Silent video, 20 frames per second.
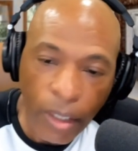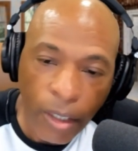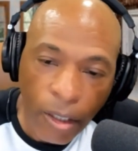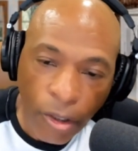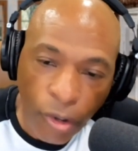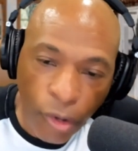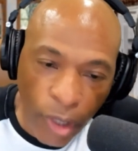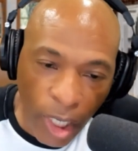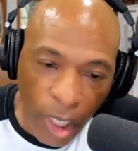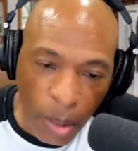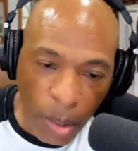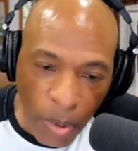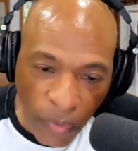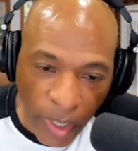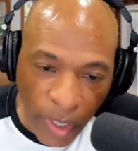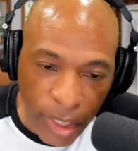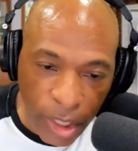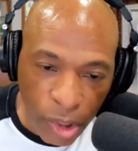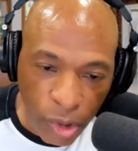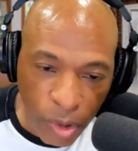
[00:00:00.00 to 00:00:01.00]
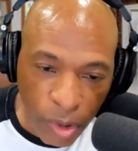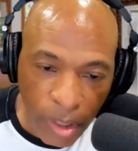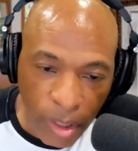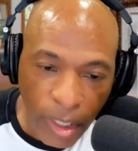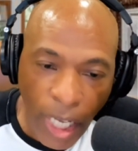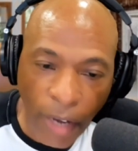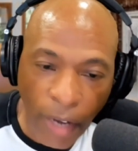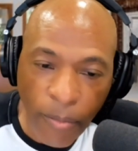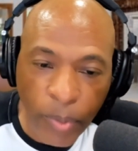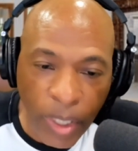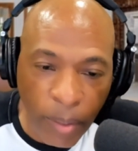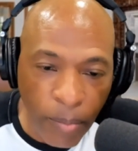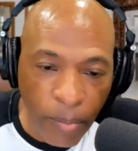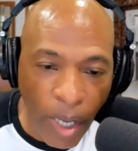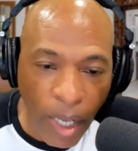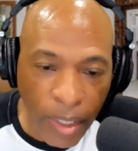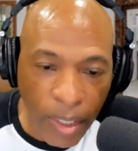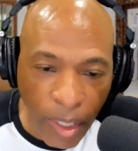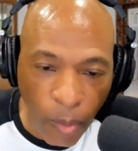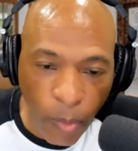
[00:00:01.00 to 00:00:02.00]
Greer come off an injury, haven't played
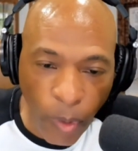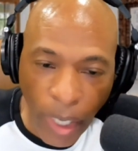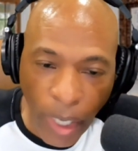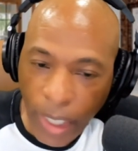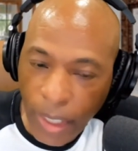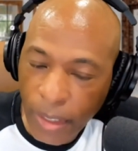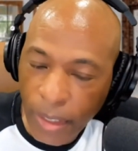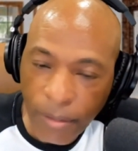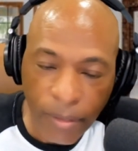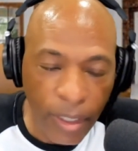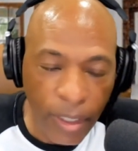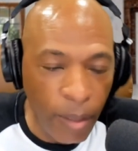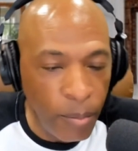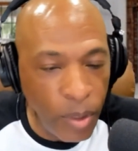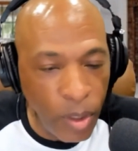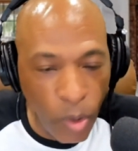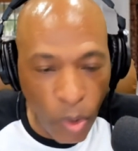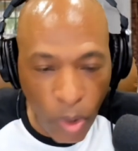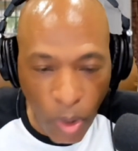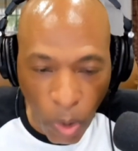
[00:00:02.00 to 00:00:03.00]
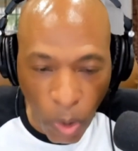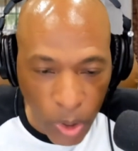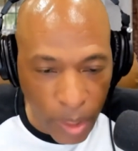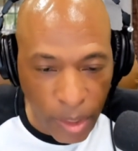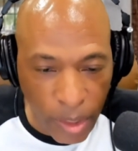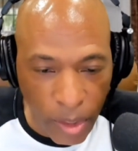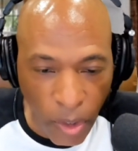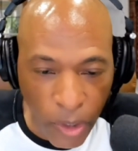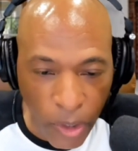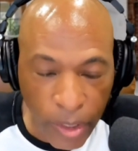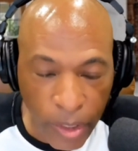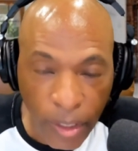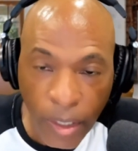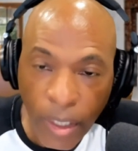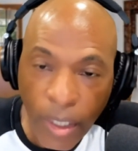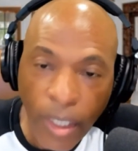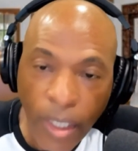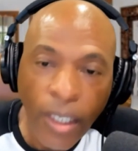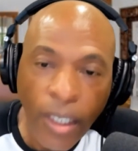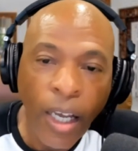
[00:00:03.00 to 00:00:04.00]
ball in a while, him look out of sort.
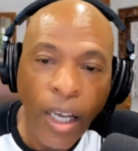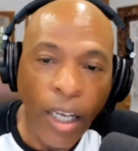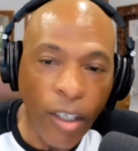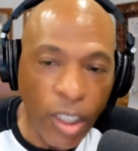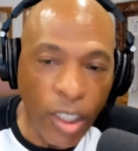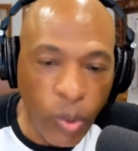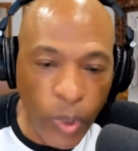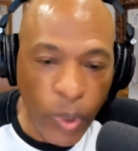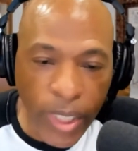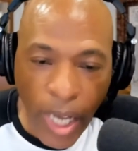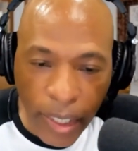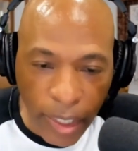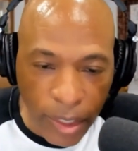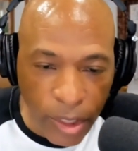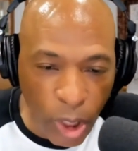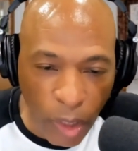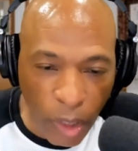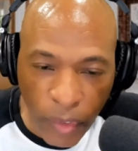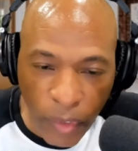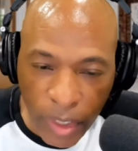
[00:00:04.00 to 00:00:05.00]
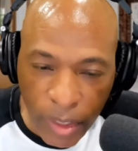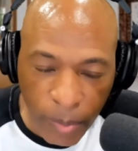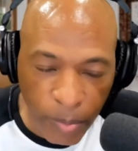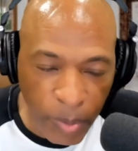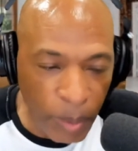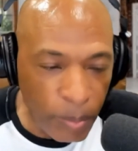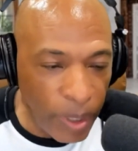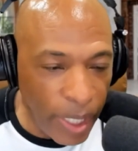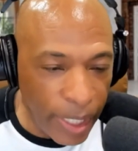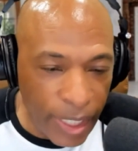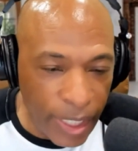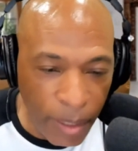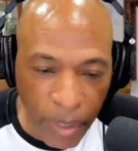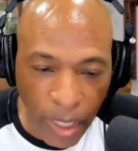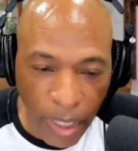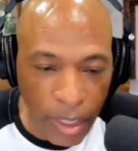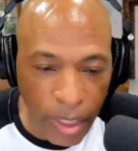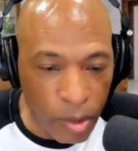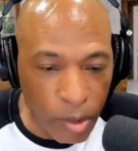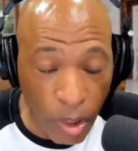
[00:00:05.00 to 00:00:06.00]
And also we now get service, people like him
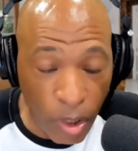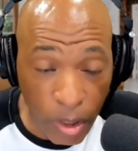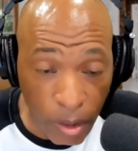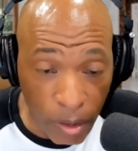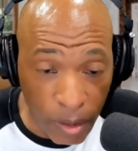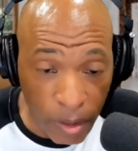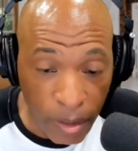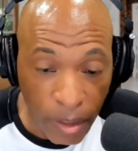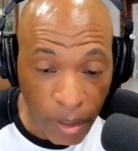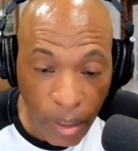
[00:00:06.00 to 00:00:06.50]
get disgruntled.